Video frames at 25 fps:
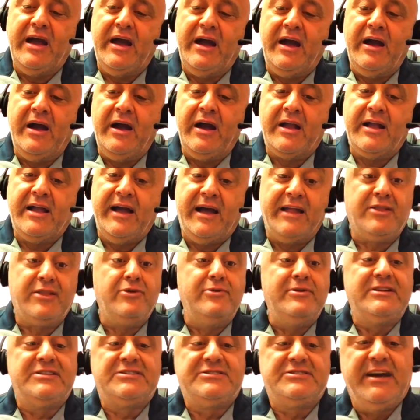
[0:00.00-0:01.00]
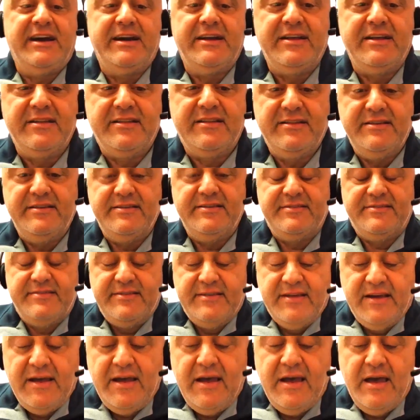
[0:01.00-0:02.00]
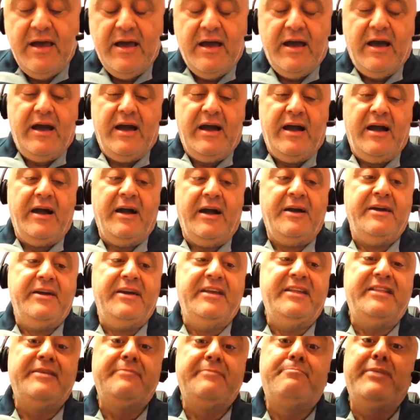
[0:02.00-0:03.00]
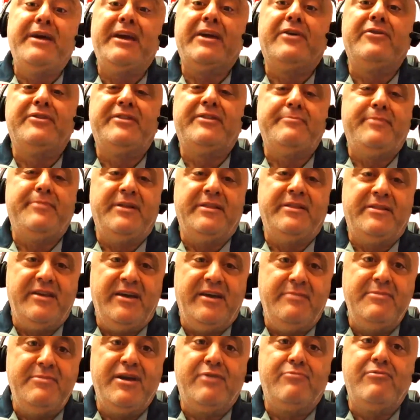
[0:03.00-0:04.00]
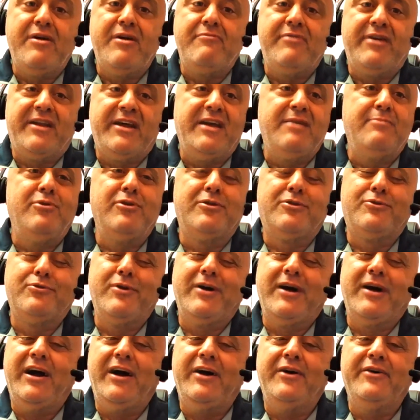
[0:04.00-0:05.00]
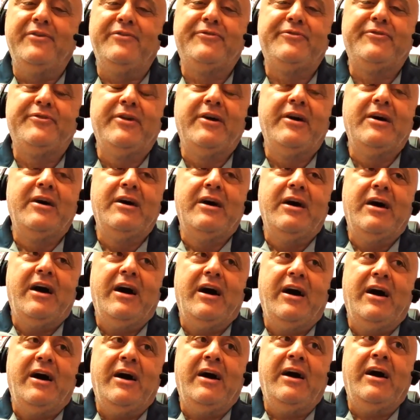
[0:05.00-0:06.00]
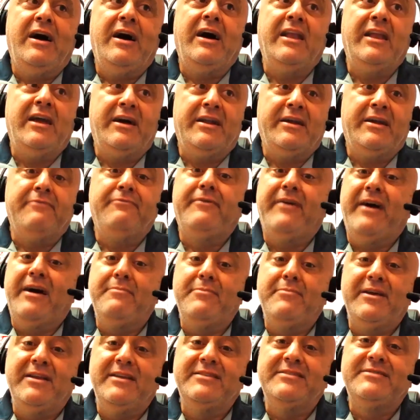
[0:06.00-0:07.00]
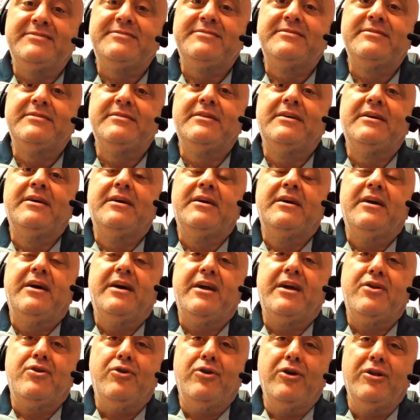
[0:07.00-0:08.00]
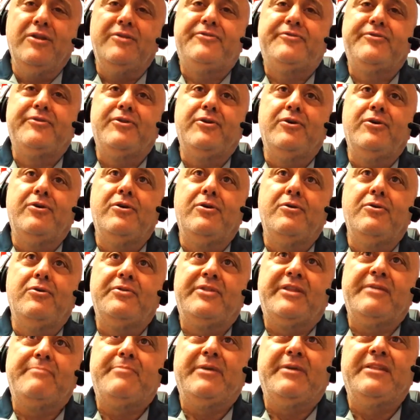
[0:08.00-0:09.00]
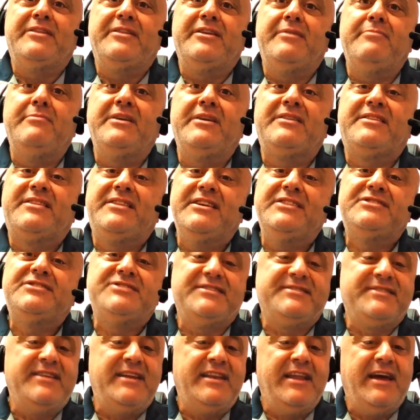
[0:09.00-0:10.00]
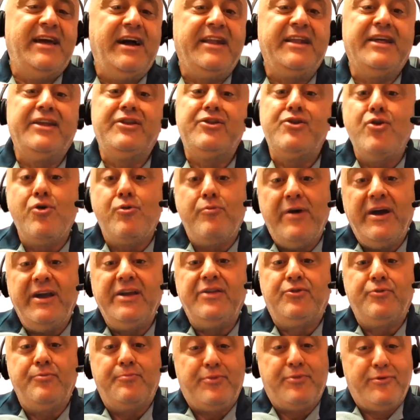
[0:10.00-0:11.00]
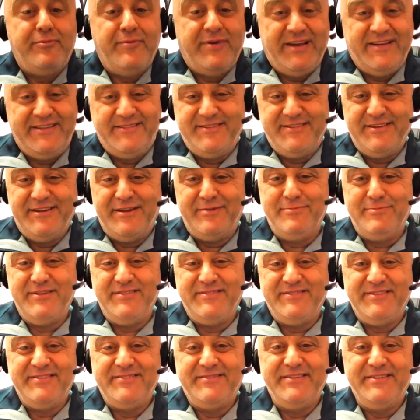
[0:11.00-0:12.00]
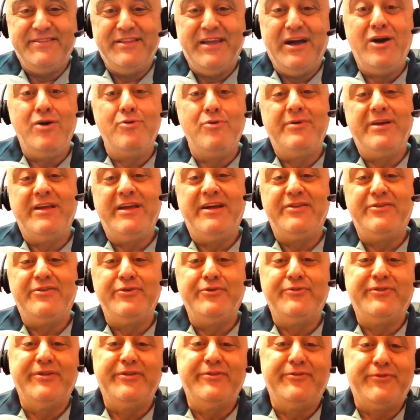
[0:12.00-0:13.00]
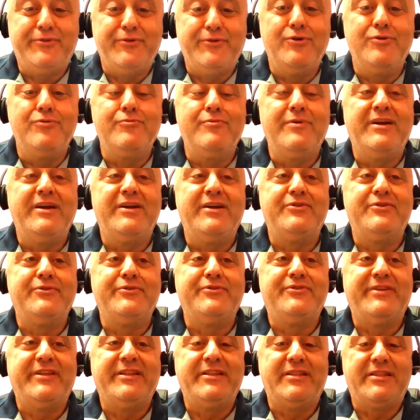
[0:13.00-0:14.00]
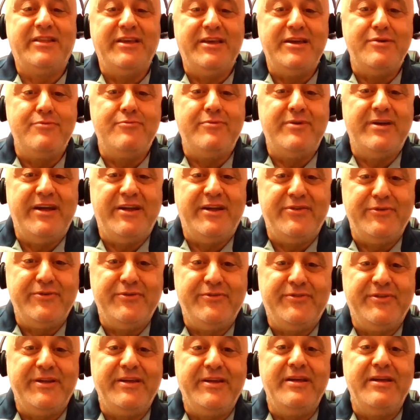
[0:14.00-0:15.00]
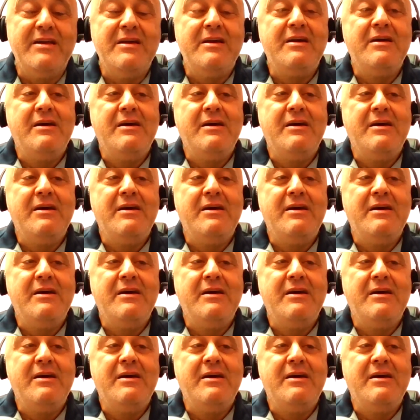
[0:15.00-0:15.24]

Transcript: Catholic Charities, in the peak of the pandemic, we were able to house a lot of families. And also, the pandemic teaches a lot of new ways to provide services. Now we are using Zoom, we are using Team, we are using